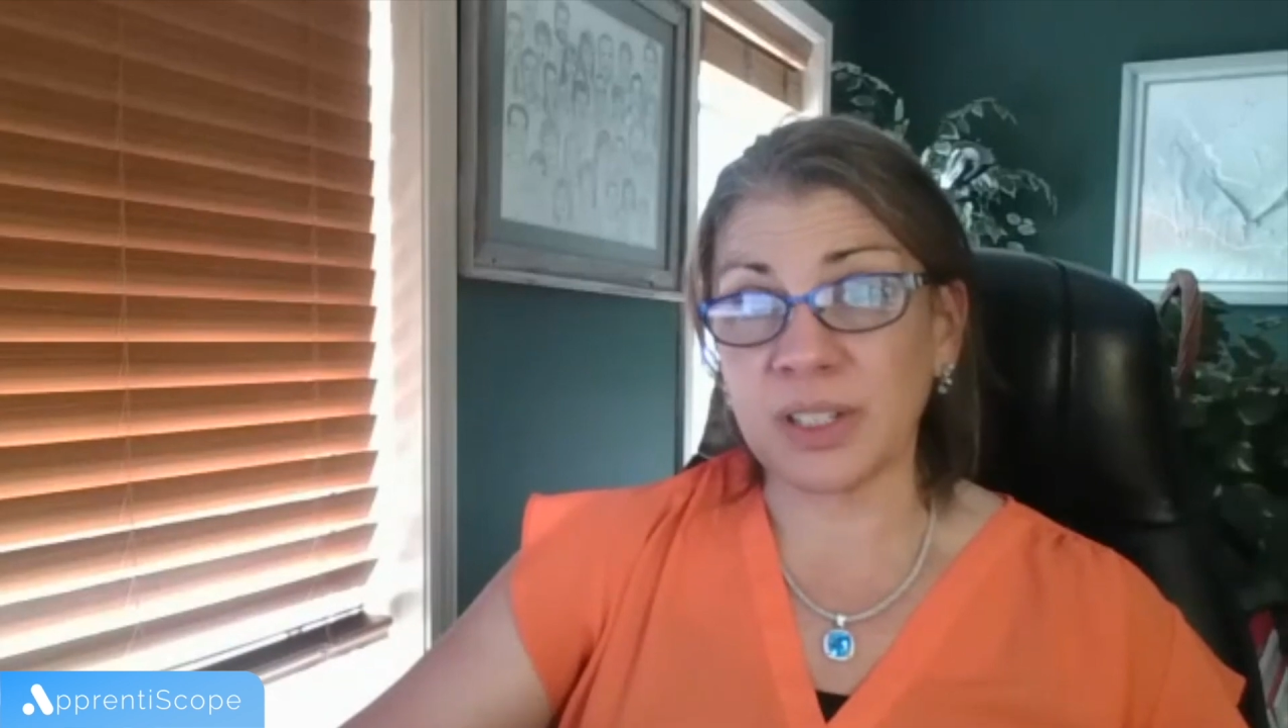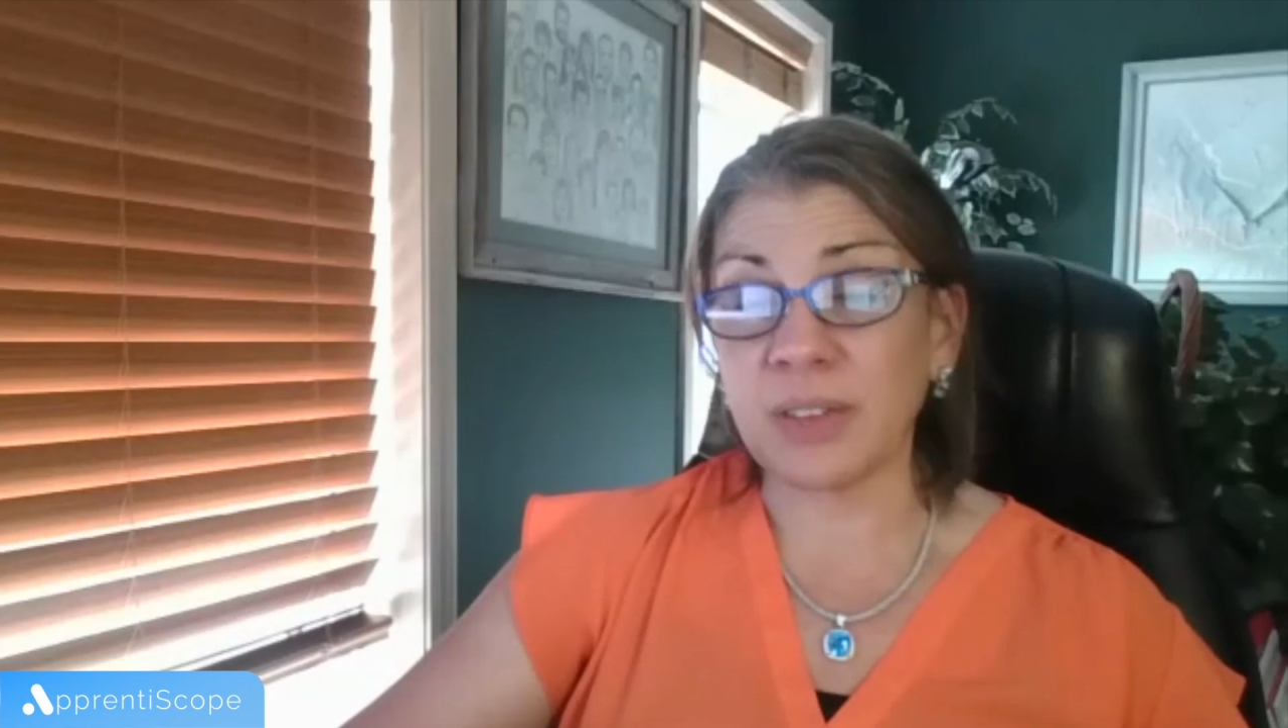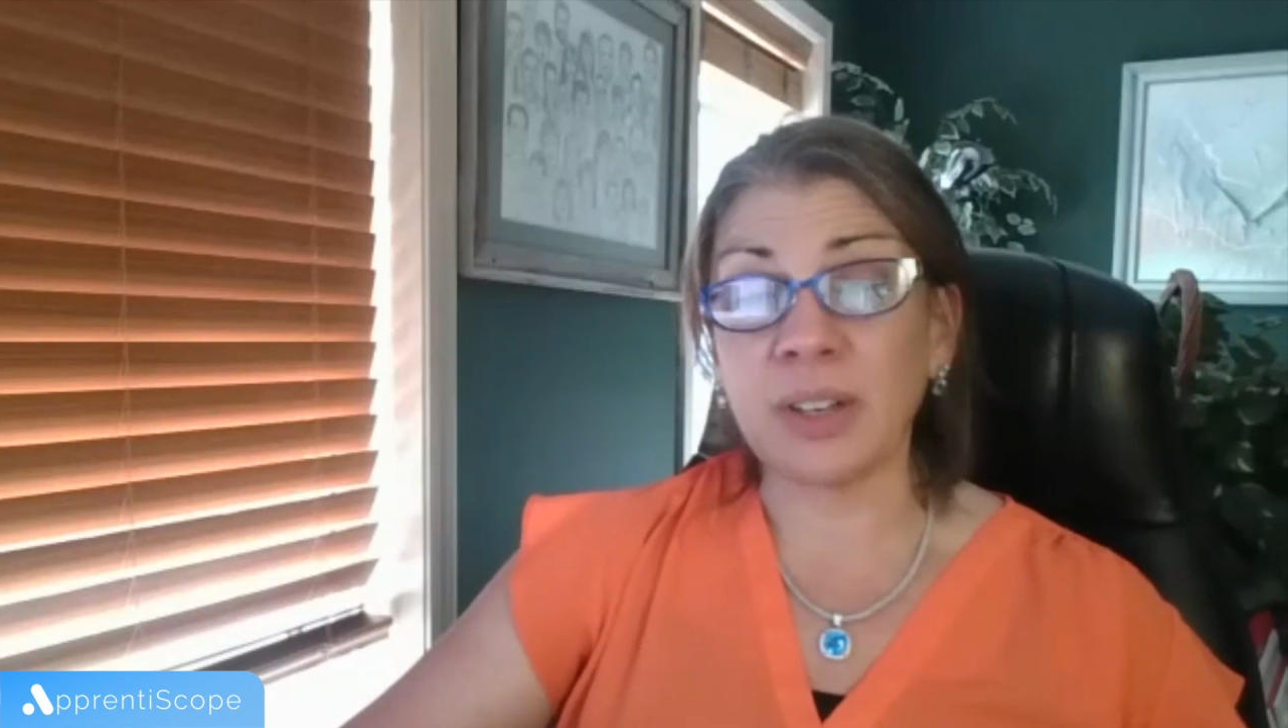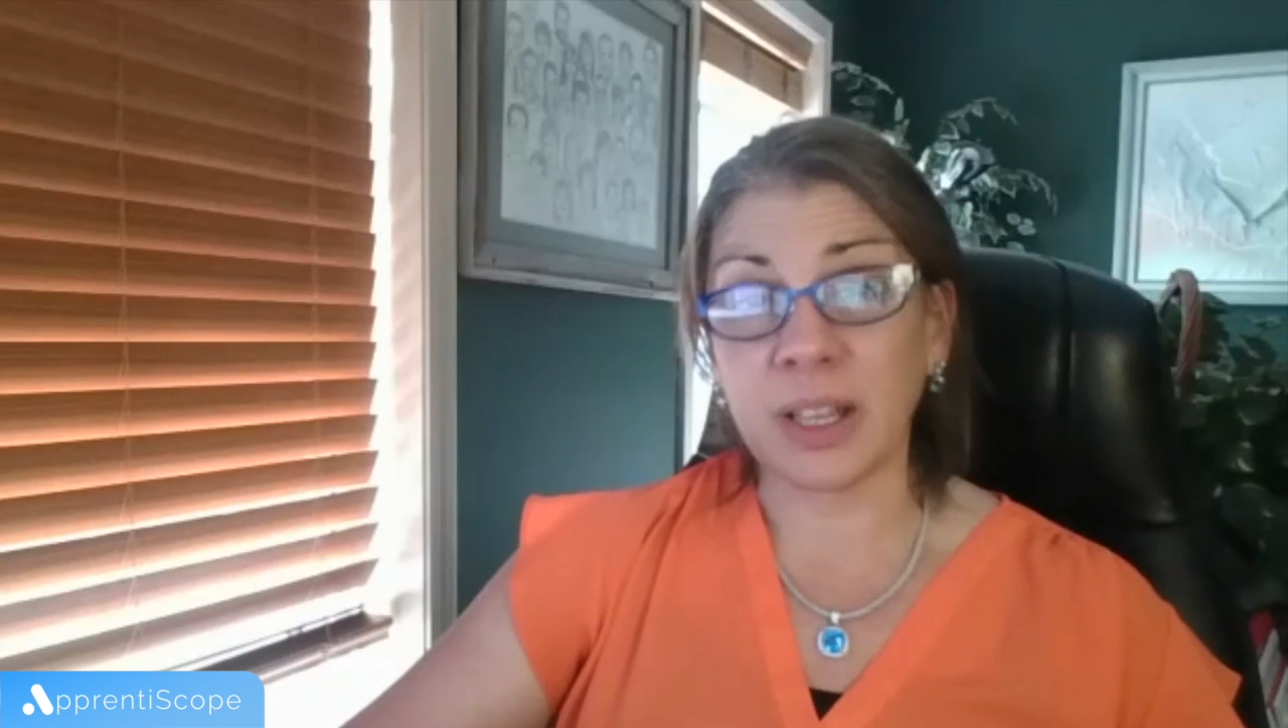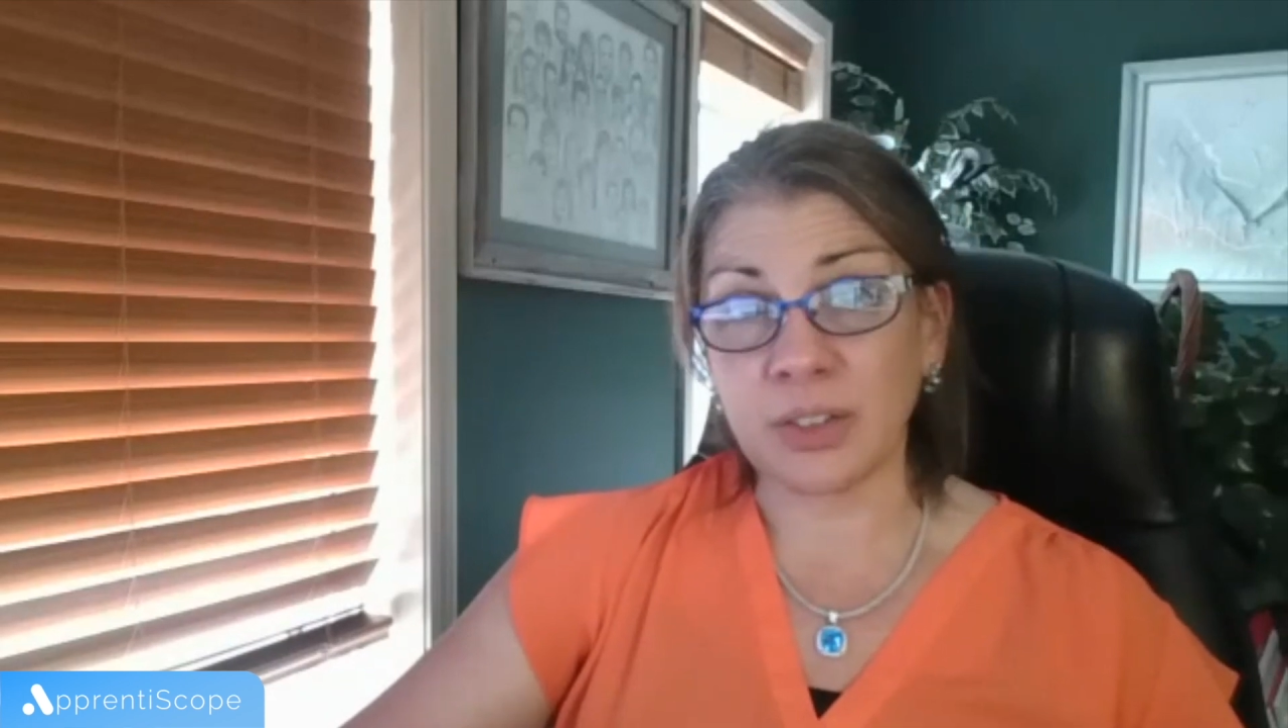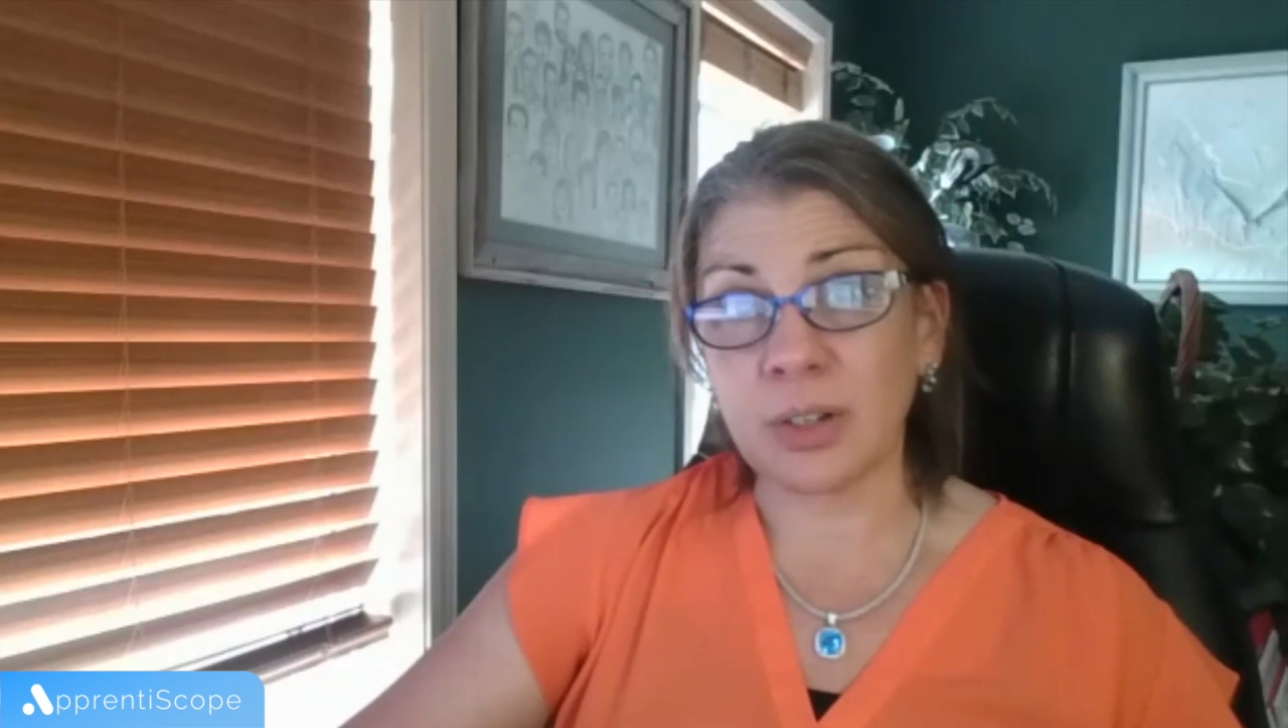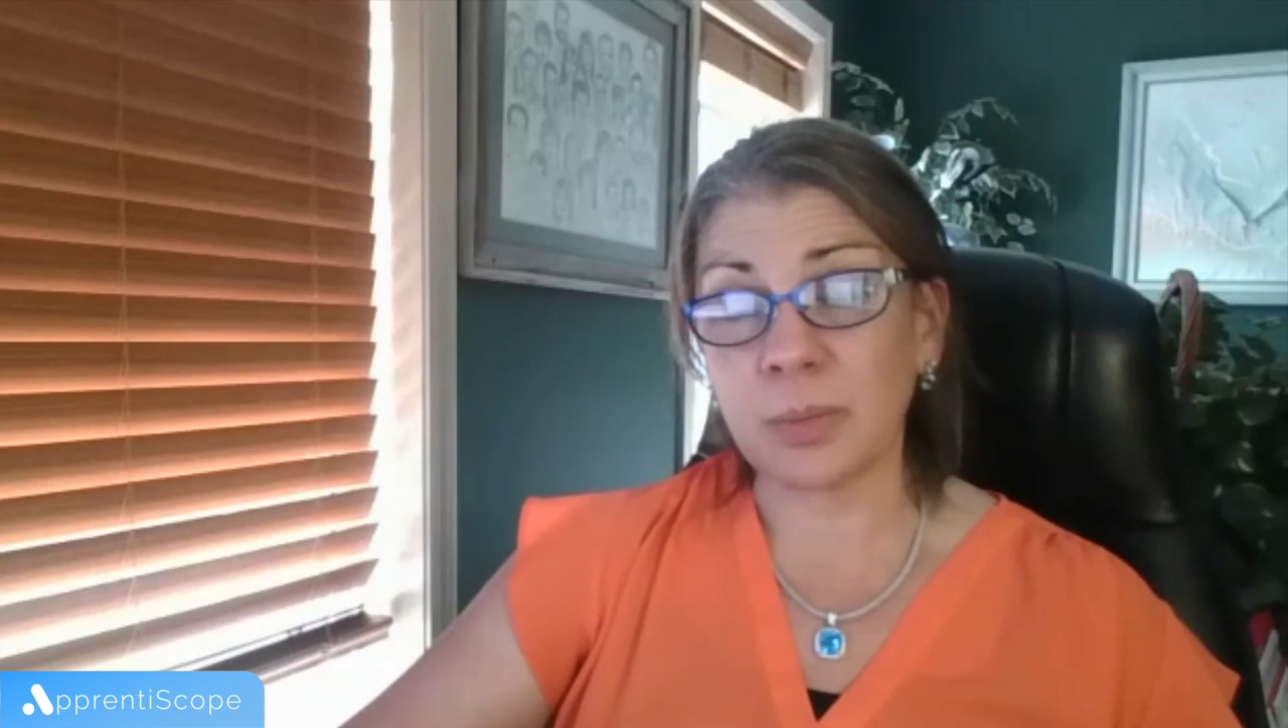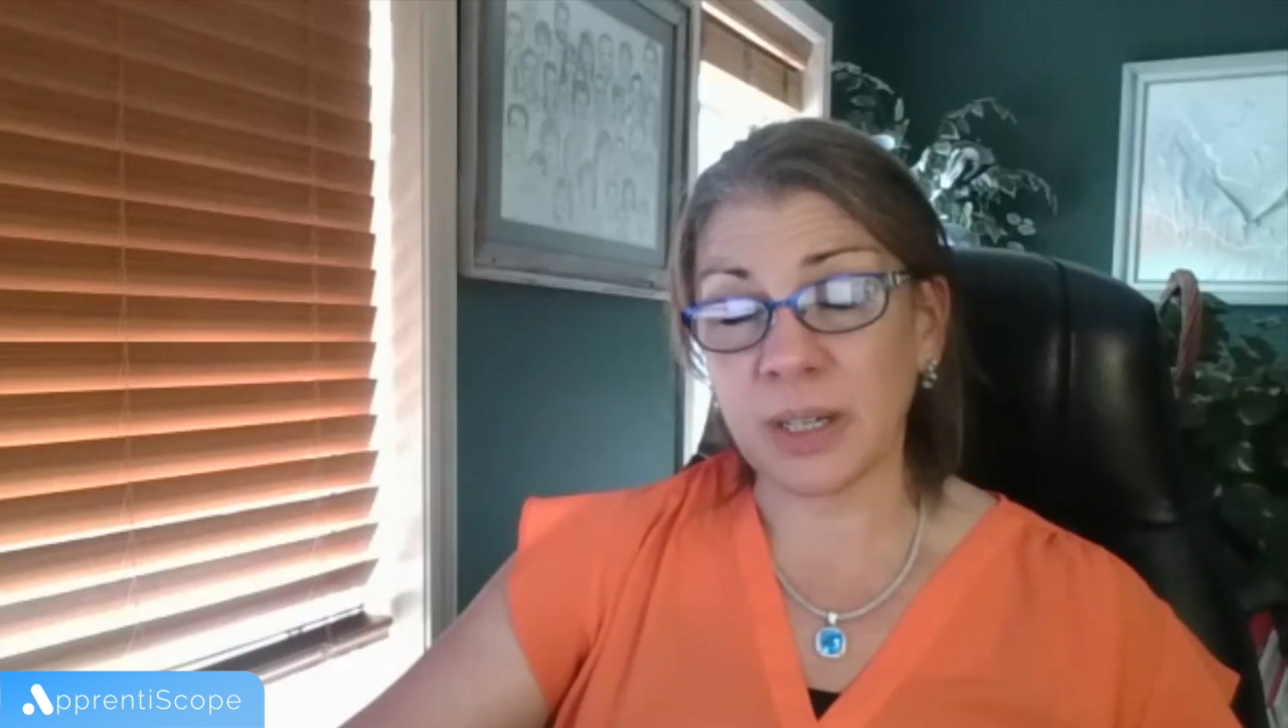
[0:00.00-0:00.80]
700